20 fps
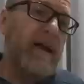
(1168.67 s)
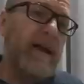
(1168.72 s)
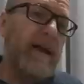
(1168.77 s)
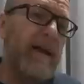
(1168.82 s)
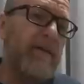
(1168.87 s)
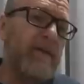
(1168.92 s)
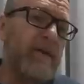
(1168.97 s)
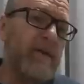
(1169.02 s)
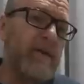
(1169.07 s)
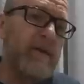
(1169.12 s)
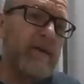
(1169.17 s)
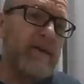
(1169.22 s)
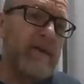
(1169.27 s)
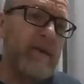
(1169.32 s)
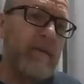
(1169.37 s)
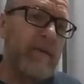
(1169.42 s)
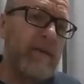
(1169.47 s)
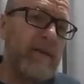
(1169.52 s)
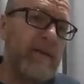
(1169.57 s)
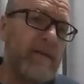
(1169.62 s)
and have a look at
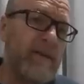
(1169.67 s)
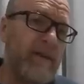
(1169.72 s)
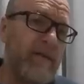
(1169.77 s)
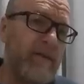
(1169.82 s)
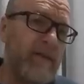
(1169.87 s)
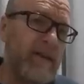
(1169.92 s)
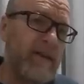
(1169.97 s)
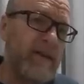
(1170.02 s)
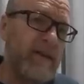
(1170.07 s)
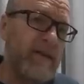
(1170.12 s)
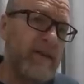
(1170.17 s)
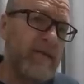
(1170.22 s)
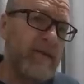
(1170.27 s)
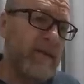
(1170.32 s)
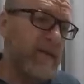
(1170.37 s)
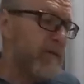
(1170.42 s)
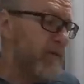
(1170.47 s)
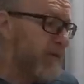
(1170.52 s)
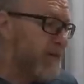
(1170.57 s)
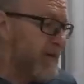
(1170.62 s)
some of the stuff that he's
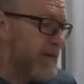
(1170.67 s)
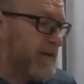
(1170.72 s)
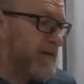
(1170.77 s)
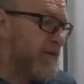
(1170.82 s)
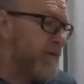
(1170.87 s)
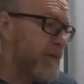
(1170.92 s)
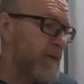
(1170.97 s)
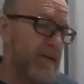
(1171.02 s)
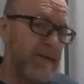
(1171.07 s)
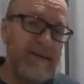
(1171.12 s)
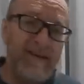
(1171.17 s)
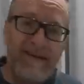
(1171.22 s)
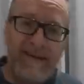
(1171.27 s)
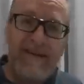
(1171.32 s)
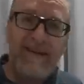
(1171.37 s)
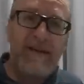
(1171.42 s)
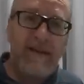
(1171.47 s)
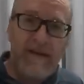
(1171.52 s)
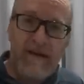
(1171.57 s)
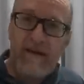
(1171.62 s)
been doing, because we
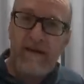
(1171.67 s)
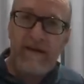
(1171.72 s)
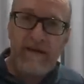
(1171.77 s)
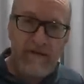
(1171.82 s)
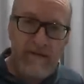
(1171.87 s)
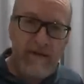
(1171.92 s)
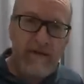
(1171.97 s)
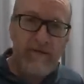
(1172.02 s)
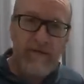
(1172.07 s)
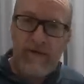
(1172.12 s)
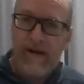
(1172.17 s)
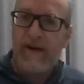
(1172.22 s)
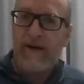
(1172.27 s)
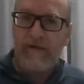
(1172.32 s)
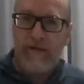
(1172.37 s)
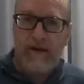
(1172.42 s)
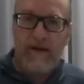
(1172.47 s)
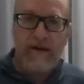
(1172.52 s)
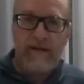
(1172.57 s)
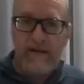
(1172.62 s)
see
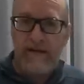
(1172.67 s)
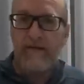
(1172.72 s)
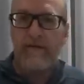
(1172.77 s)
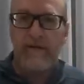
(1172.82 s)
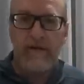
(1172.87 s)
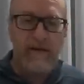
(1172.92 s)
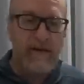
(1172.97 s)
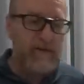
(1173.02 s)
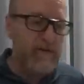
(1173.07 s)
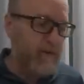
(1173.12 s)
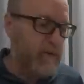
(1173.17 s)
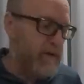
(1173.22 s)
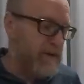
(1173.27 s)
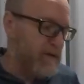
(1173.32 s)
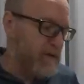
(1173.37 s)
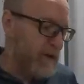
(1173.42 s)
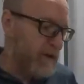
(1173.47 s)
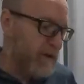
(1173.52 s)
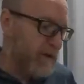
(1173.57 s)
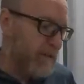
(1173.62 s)
very, very differently from
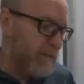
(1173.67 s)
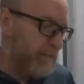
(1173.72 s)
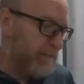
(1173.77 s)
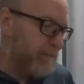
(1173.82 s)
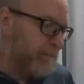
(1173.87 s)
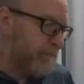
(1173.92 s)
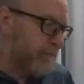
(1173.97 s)
each other.